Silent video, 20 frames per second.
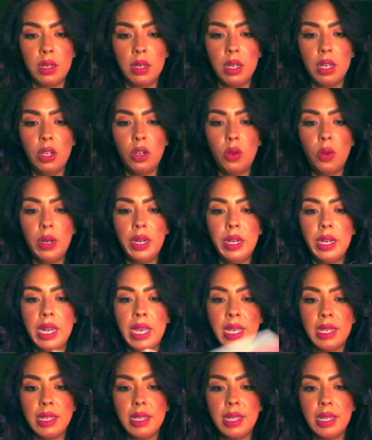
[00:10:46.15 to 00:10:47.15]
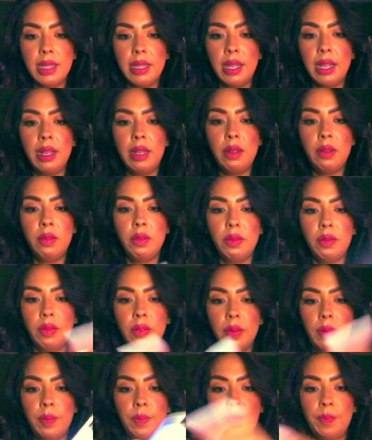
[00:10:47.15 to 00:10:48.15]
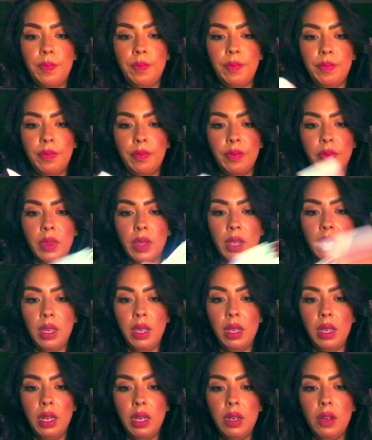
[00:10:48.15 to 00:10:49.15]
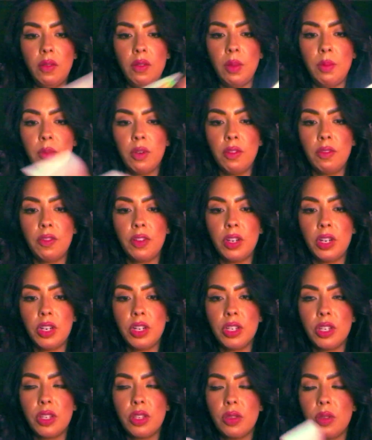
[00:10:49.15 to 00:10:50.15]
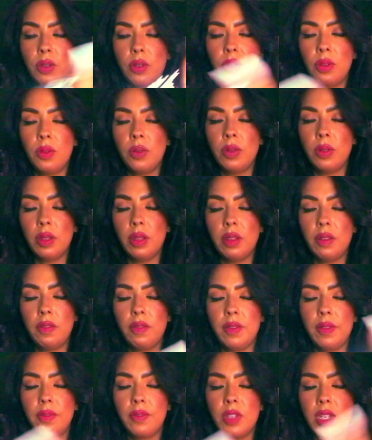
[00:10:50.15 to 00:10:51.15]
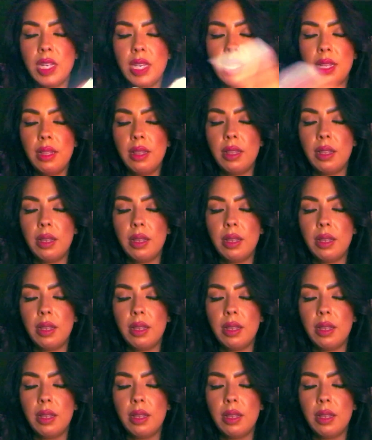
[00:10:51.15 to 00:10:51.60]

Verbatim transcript: Aquarius in love. November 1st through the 15th.